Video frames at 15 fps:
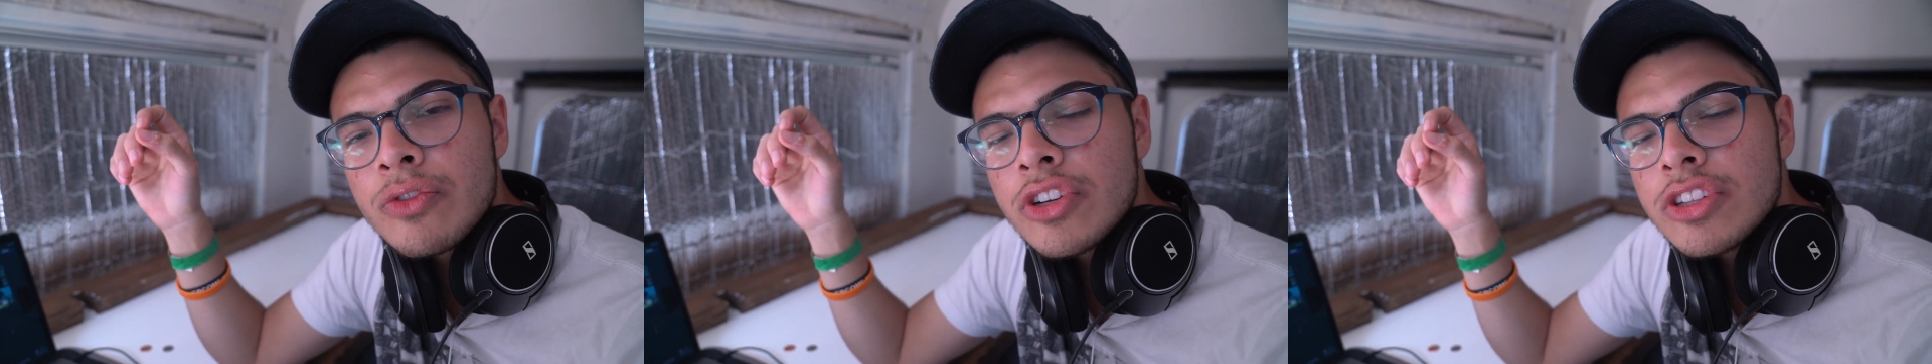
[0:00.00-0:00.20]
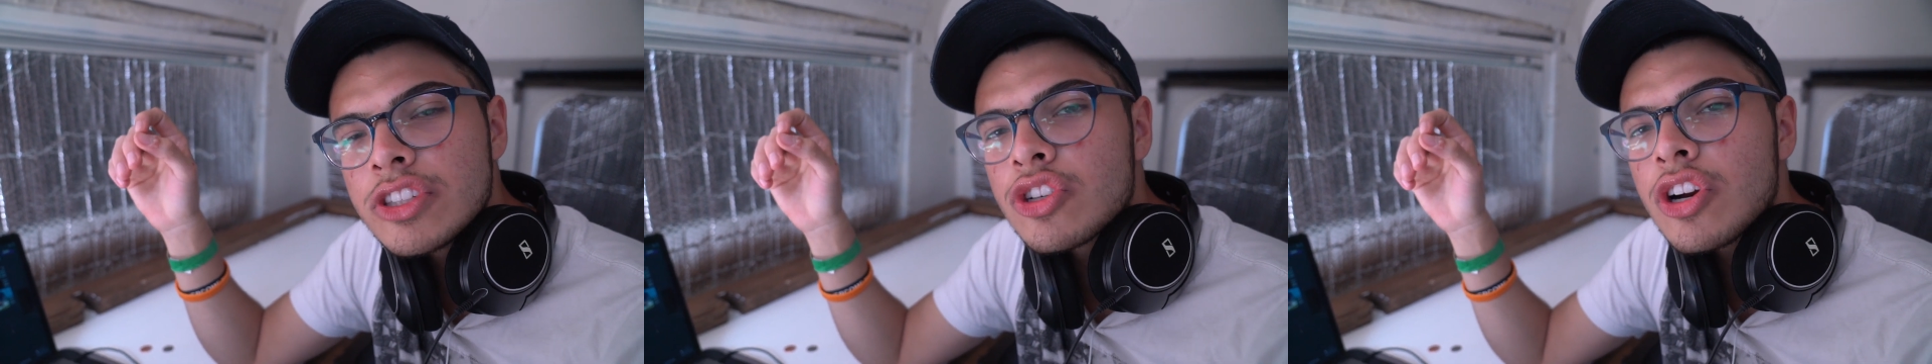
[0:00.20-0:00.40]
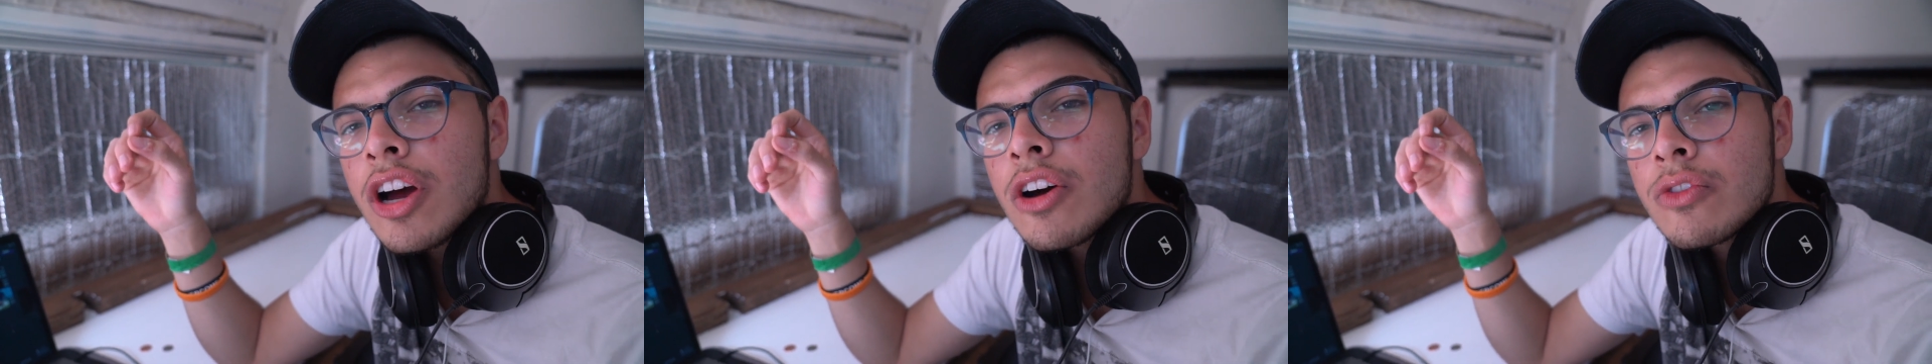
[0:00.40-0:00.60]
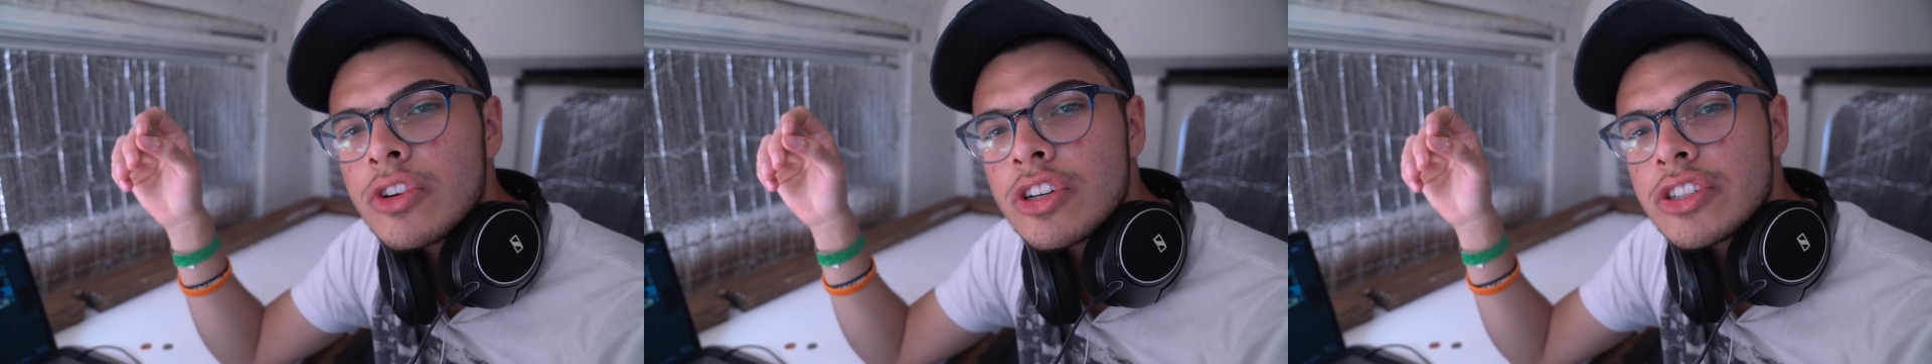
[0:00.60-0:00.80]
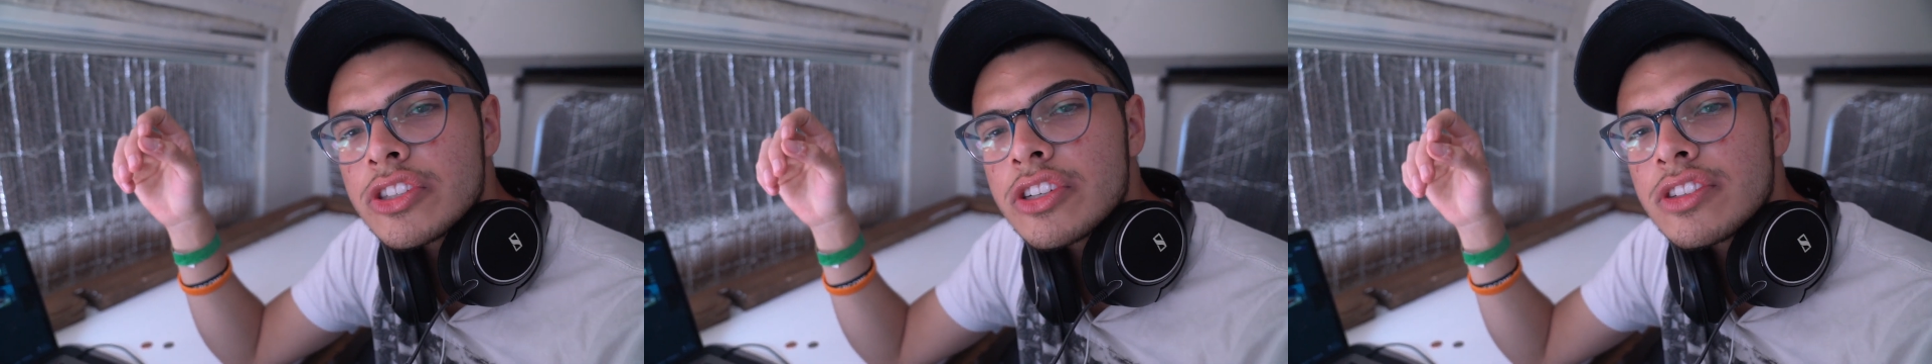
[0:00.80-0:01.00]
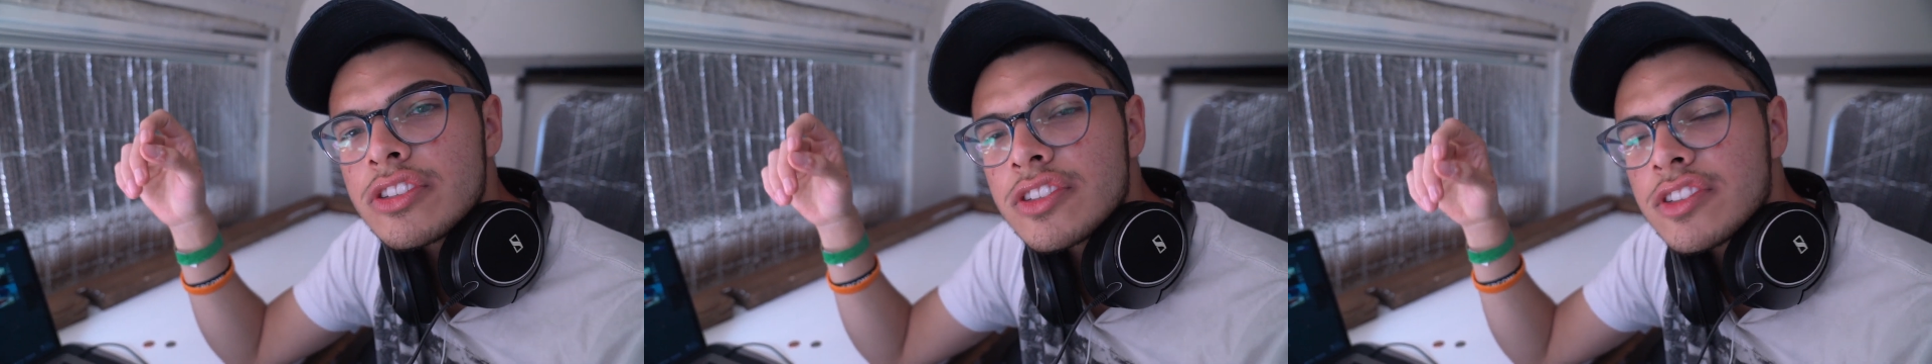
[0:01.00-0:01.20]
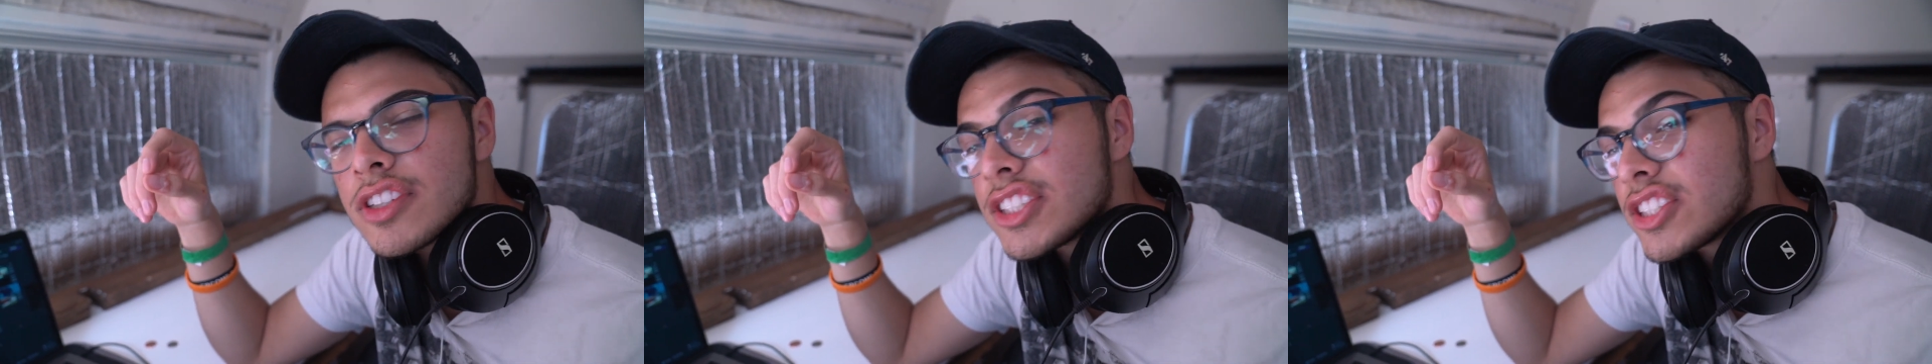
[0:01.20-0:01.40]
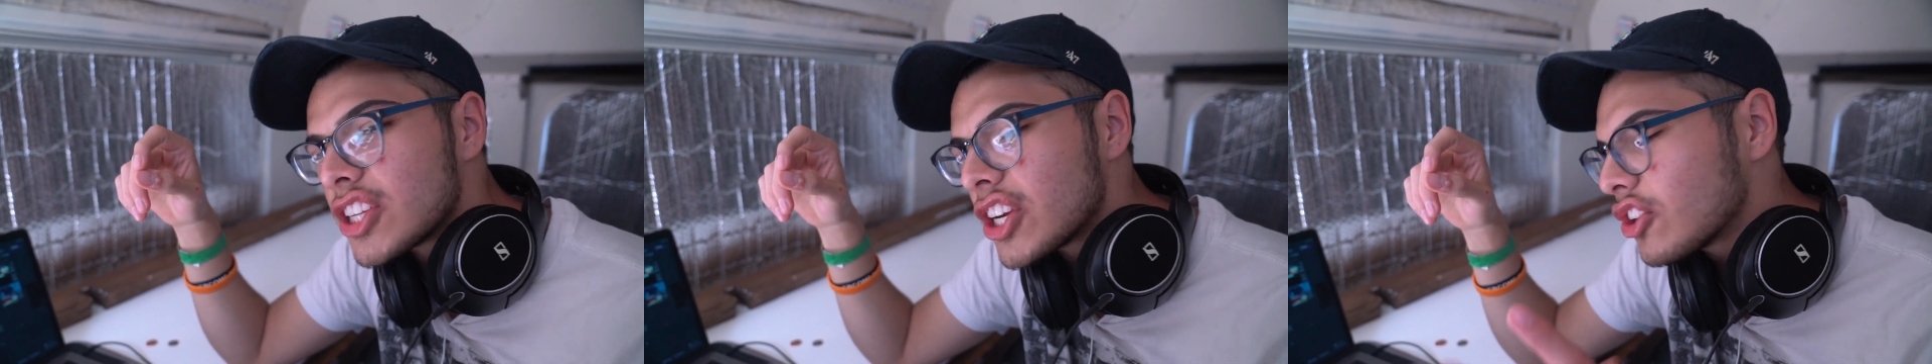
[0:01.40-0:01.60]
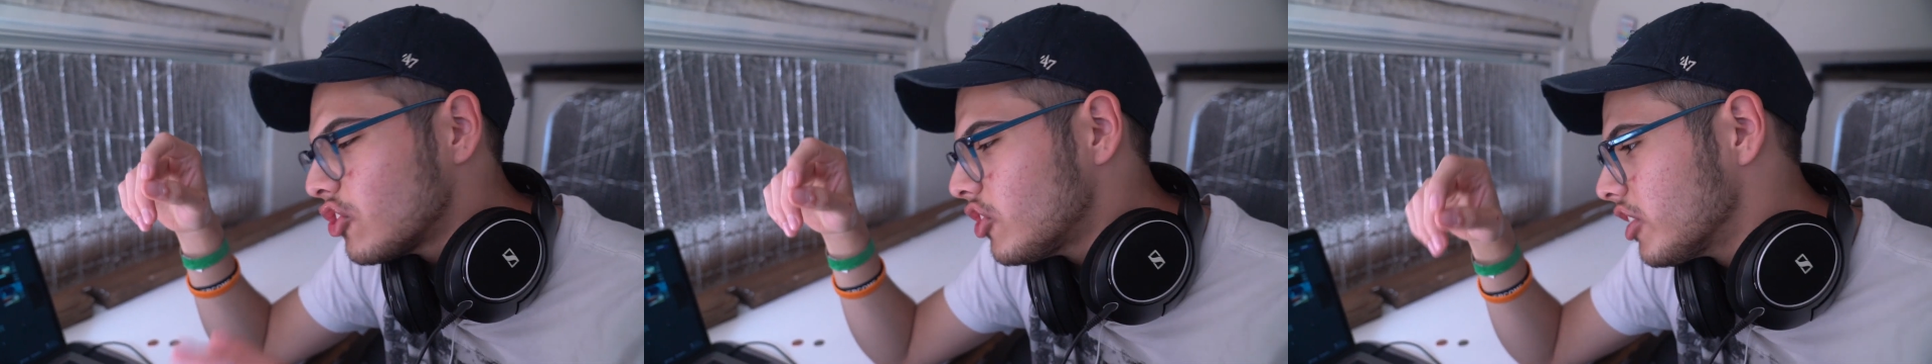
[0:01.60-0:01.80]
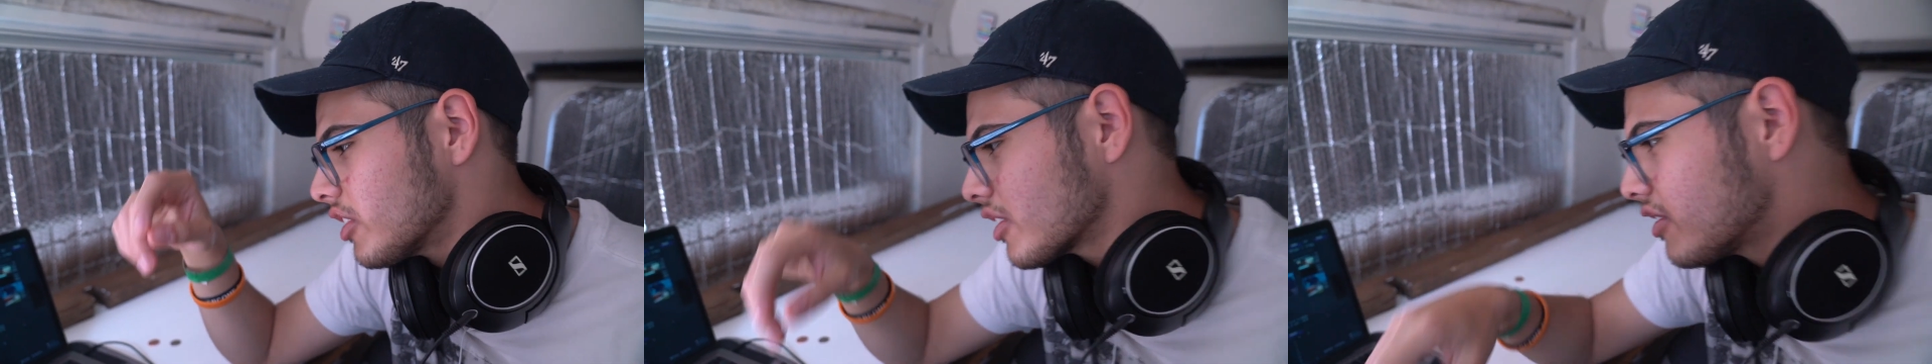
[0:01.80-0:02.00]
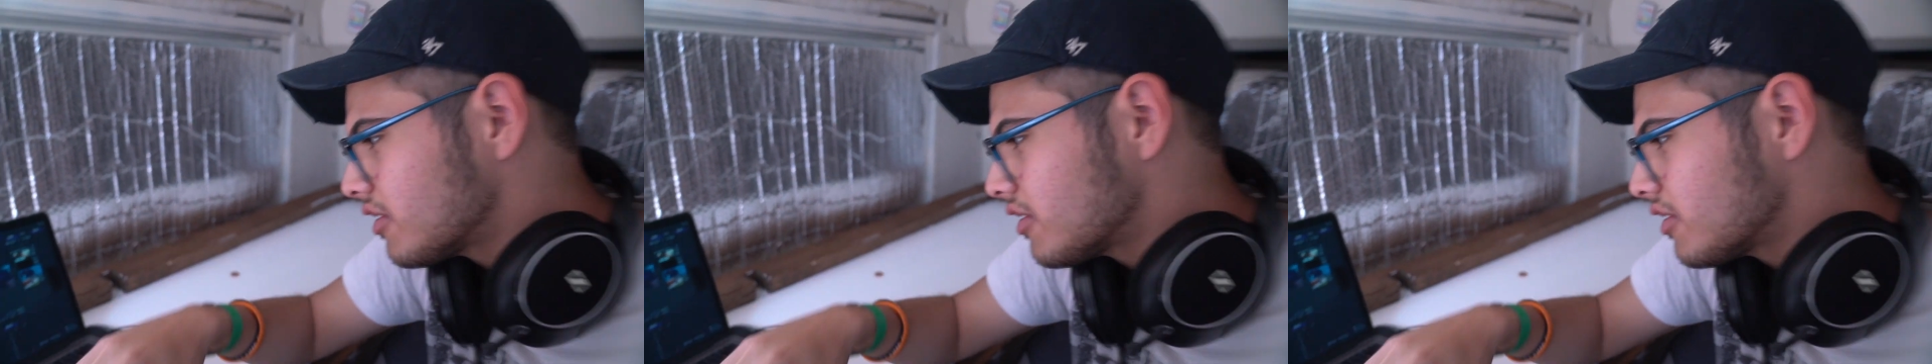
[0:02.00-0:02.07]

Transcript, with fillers: for the trial version. Let's take a look.